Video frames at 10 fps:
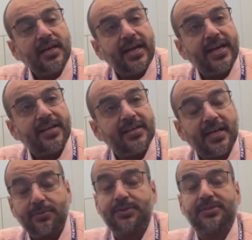And
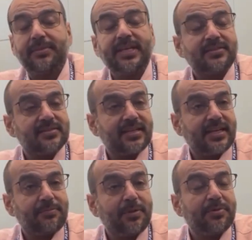I was amazed
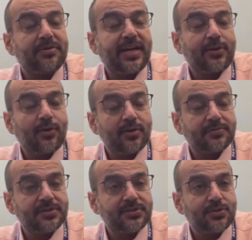that people write all
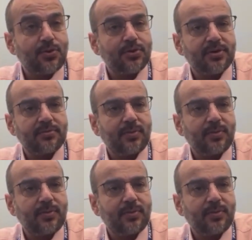of this code,